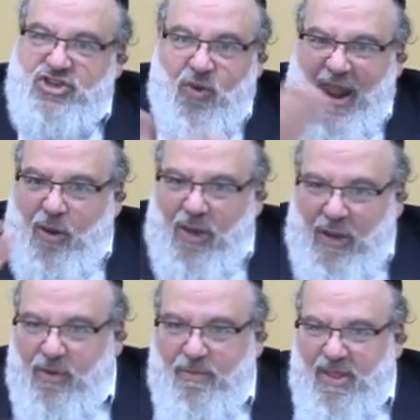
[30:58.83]
You know what
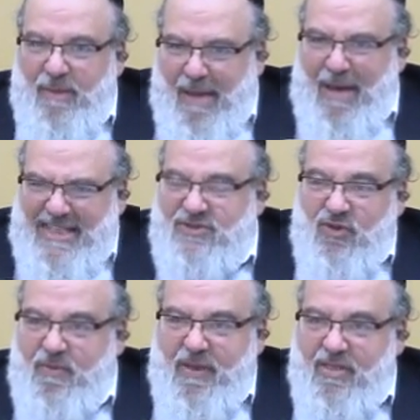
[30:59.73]
I would do? My matzah
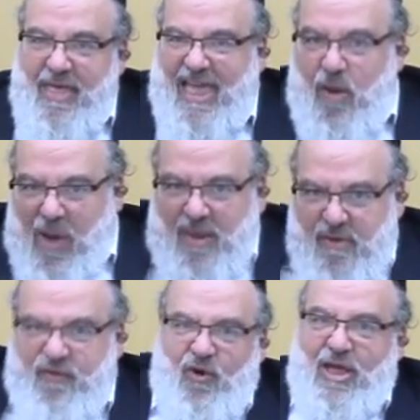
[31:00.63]
would have been like I went in
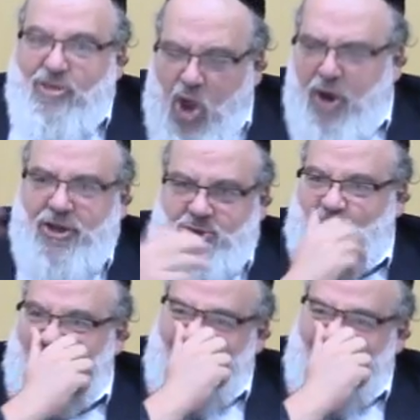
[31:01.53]
before and garnished.